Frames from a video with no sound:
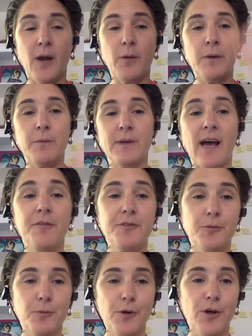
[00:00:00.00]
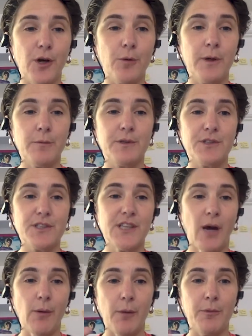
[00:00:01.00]
and we would after work we would
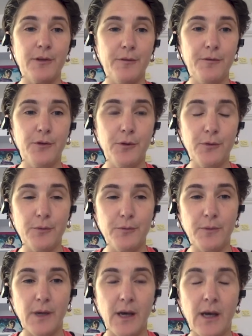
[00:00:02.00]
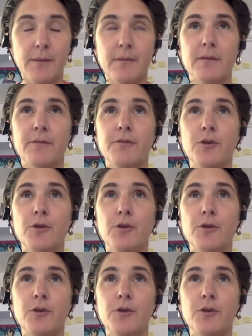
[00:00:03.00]
just go up with a few uh,